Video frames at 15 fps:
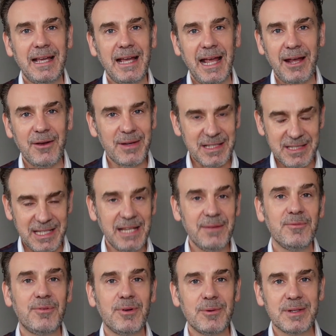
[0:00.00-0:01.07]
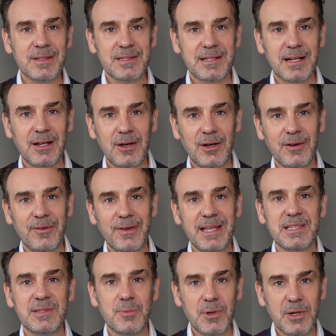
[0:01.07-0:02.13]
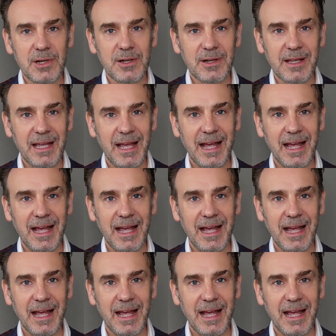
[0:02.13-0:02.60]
how it's influenced a lot of his work